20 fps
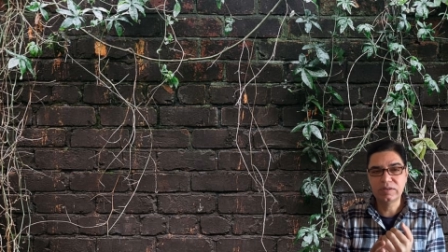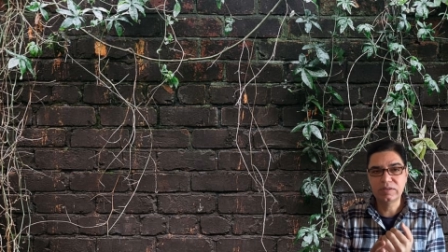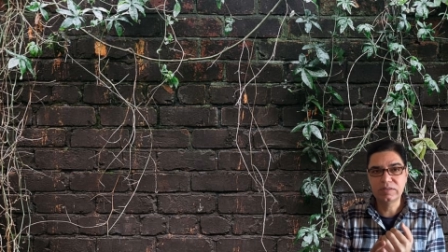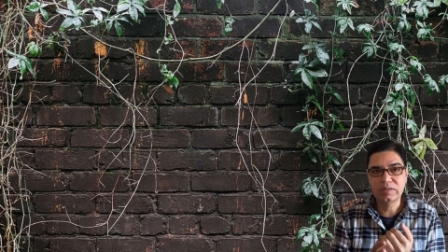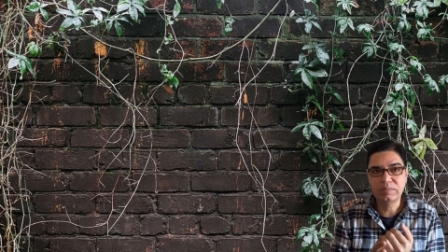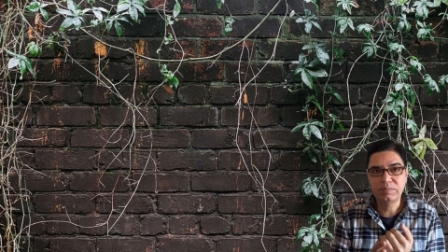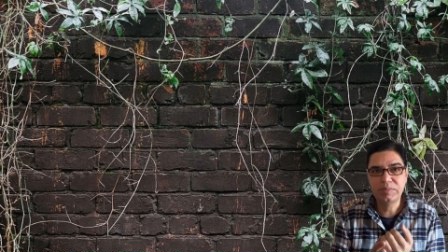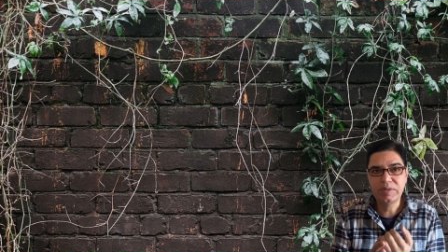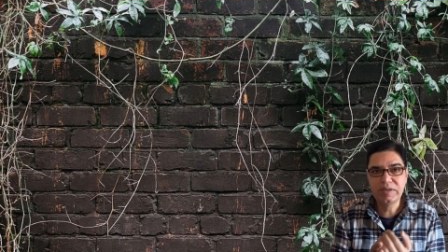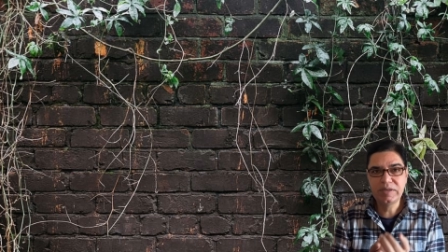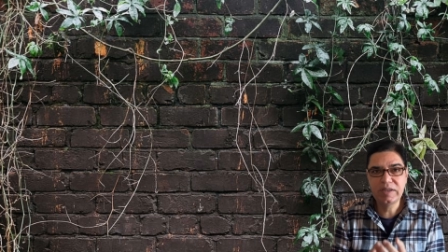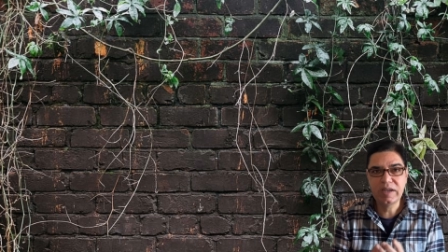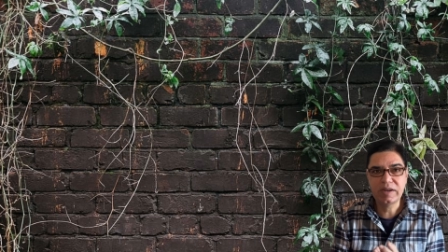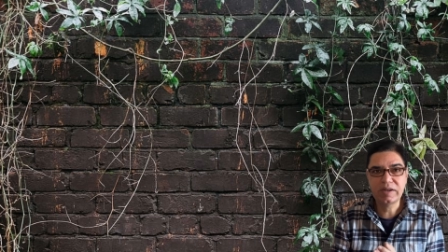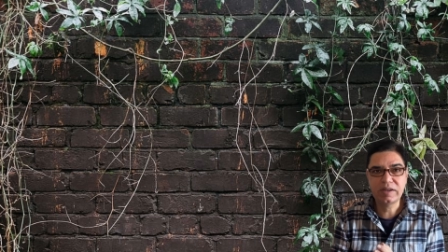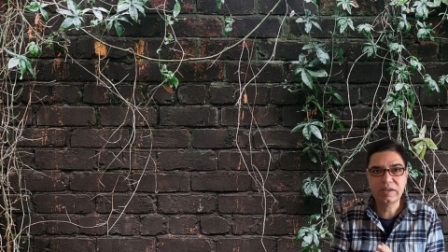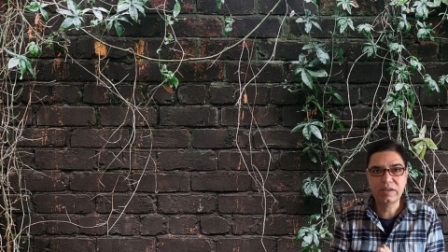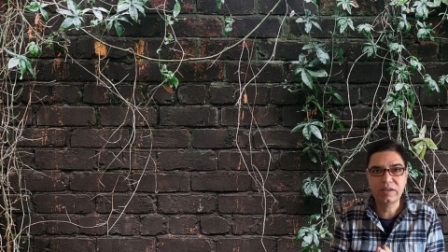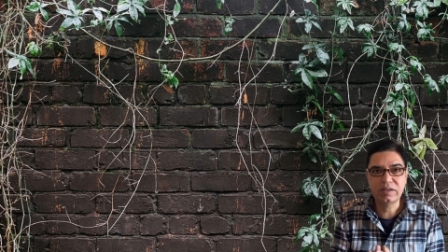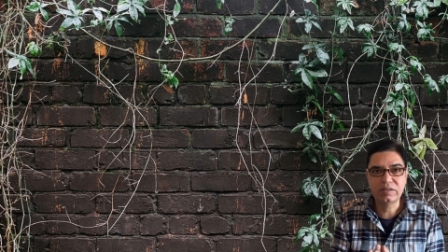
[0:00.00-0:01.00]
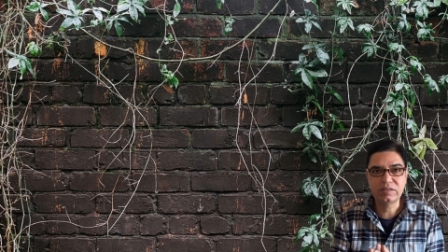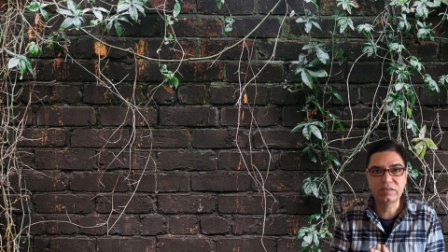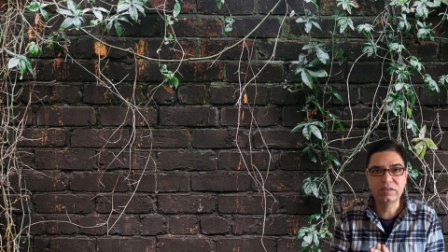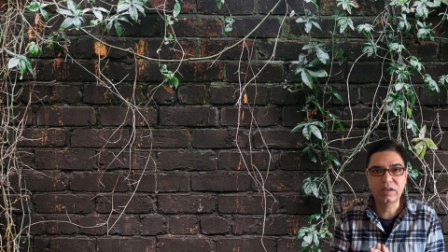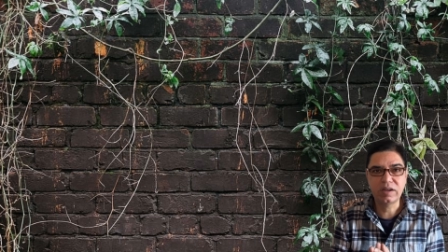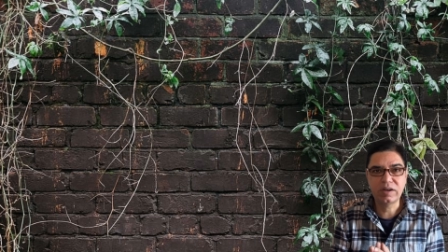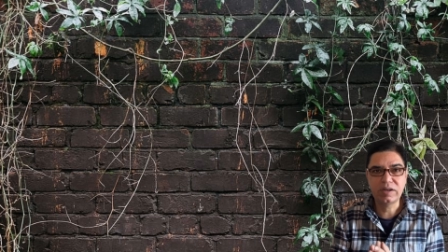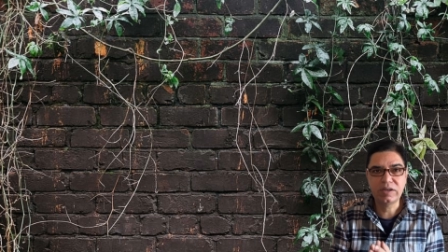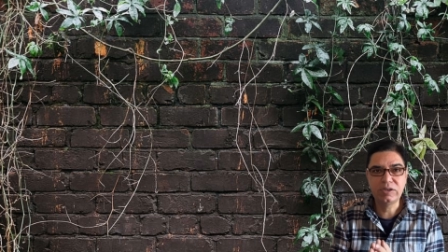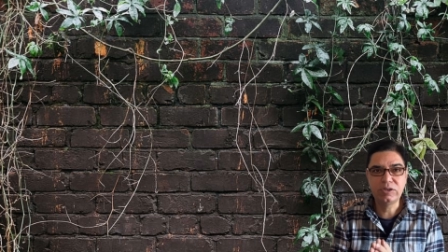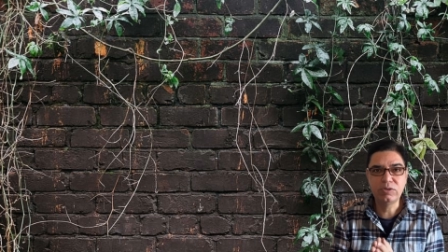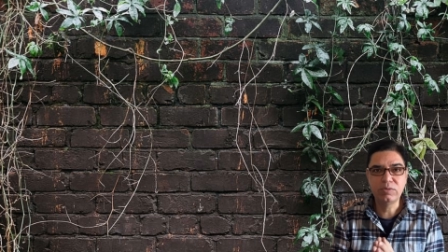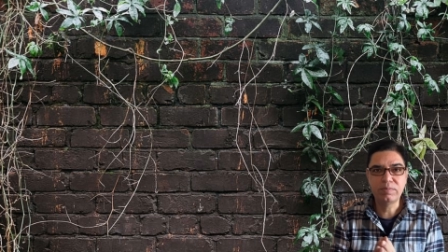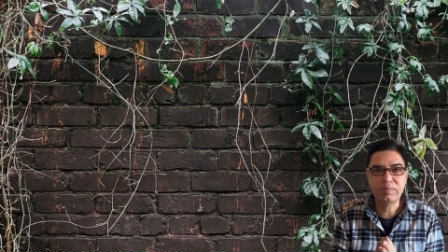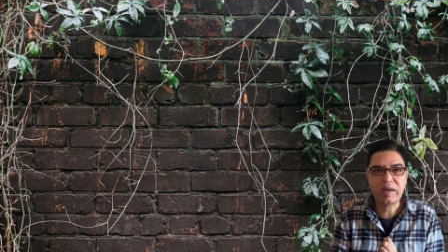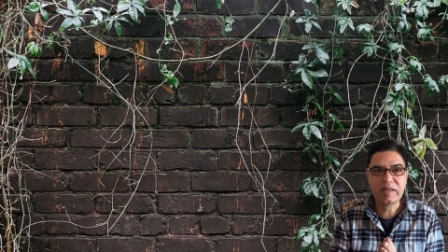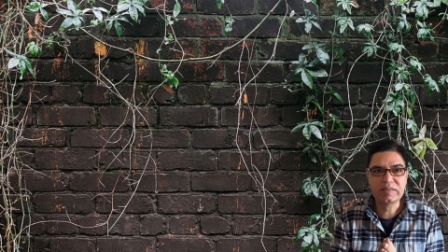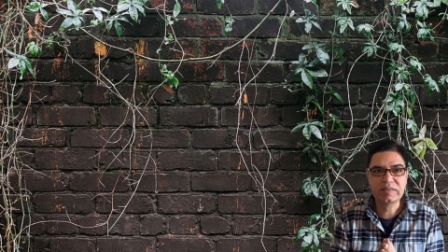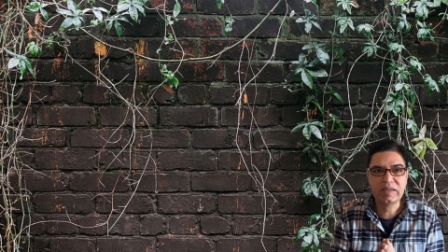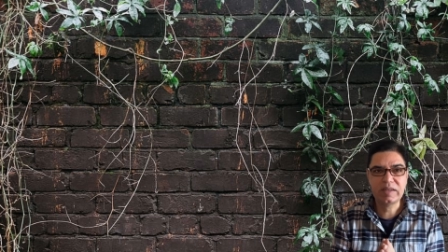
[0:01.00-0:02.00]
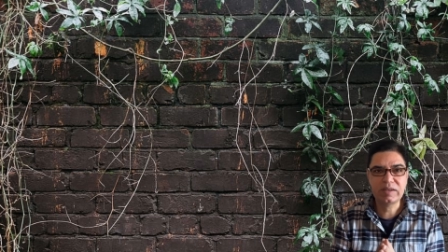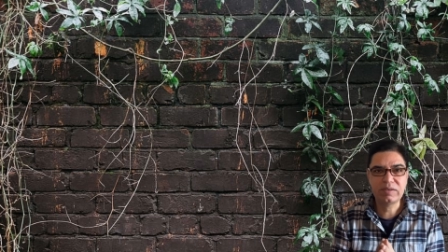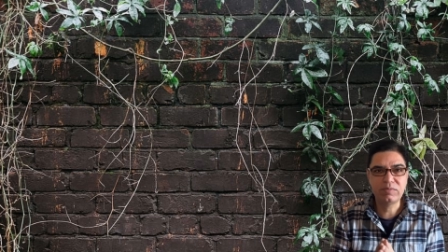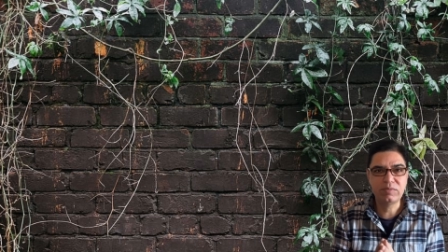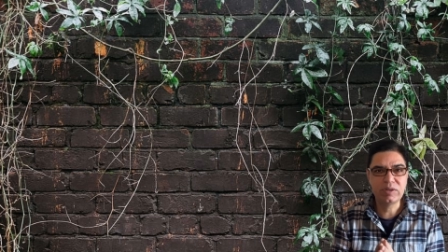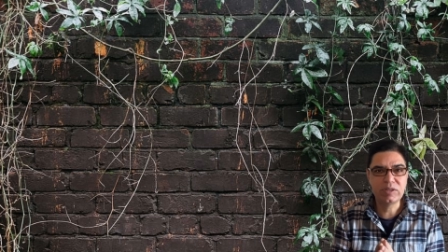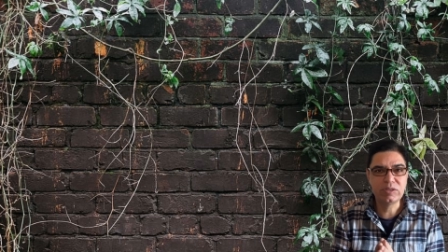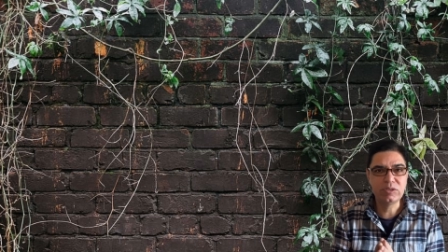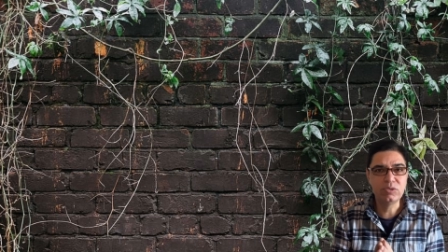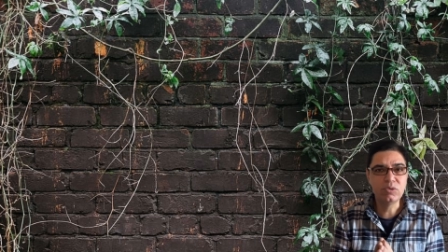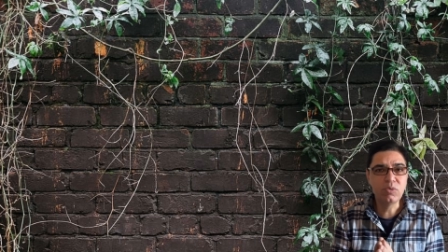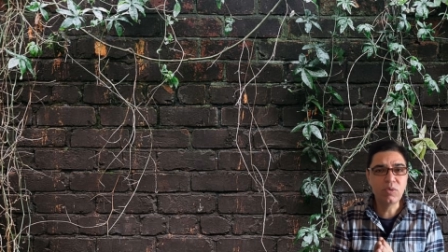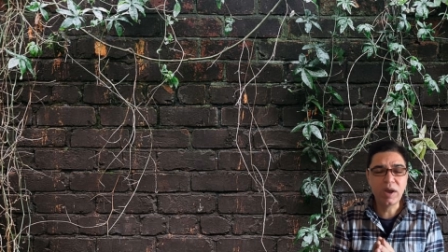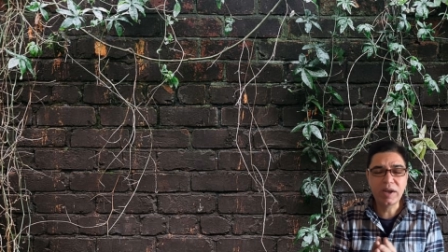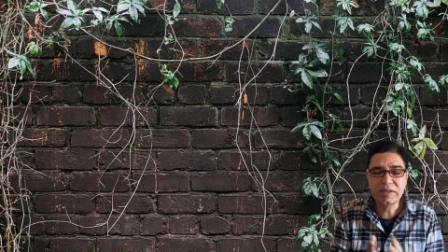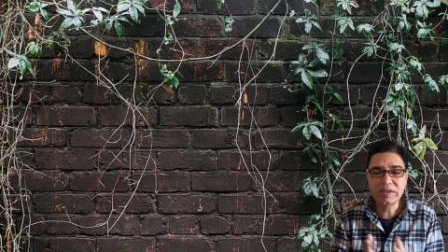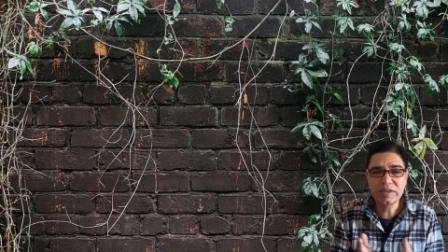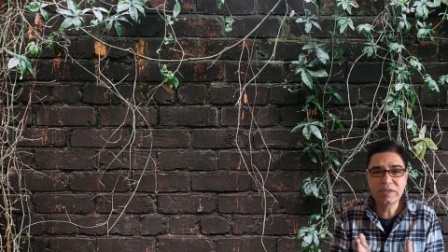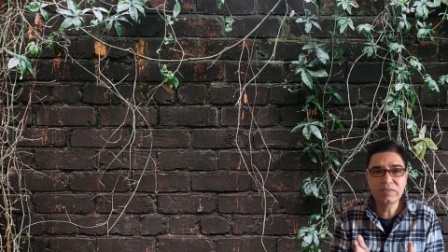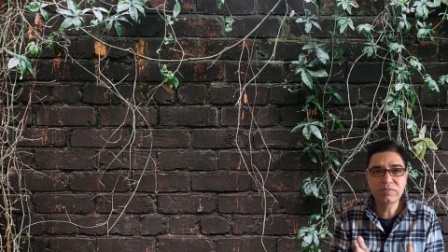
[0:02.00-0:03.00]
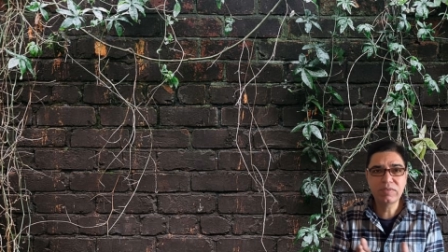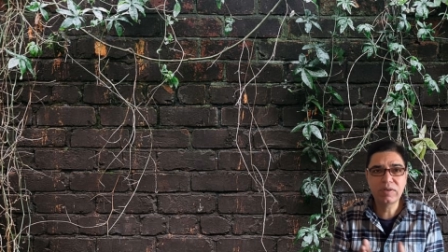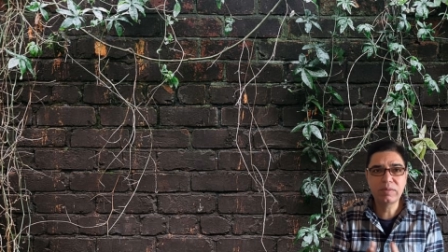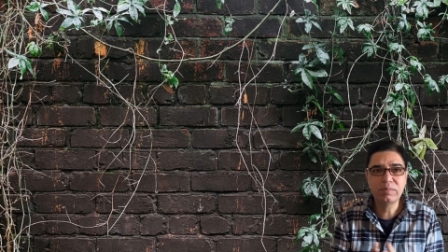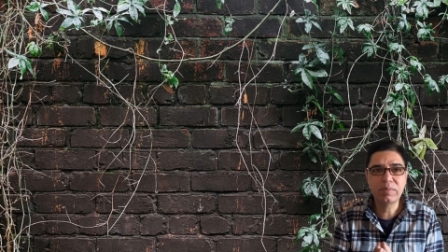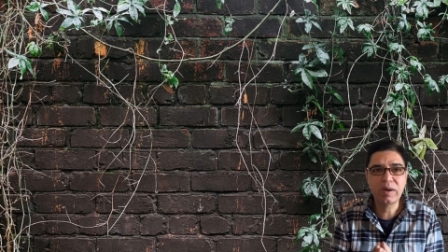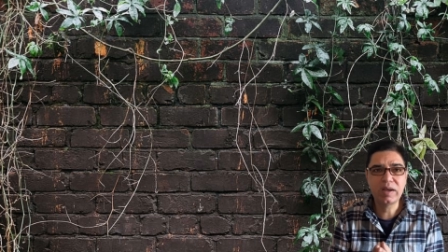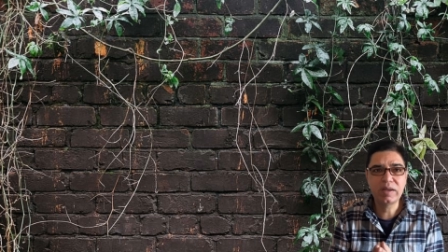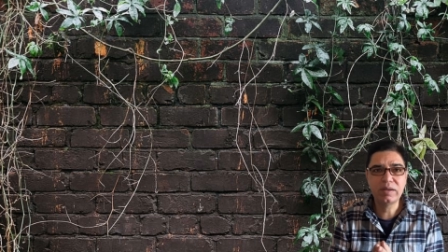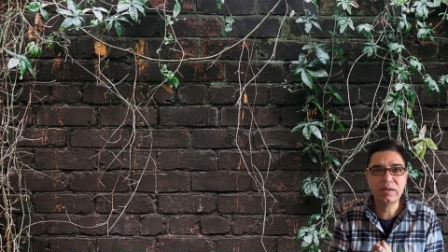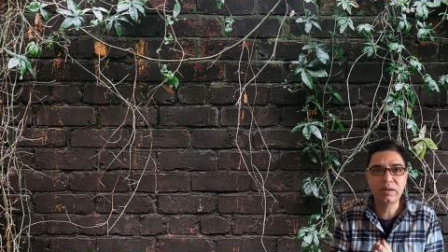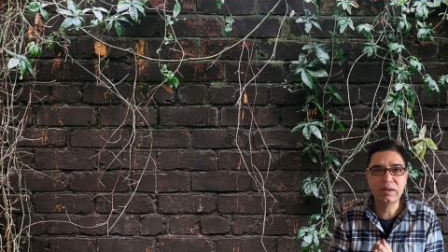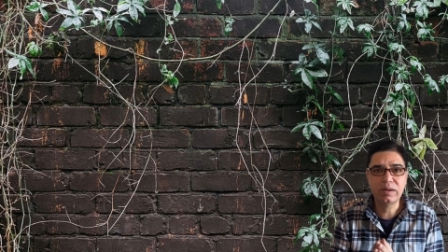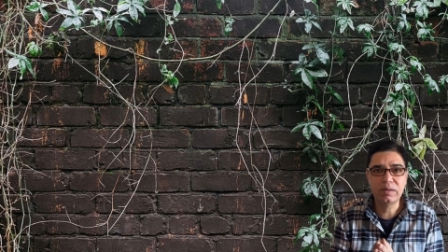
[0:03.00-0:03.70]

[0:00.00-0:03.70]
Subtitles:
the pediatric cases are idiopathic with no identifiable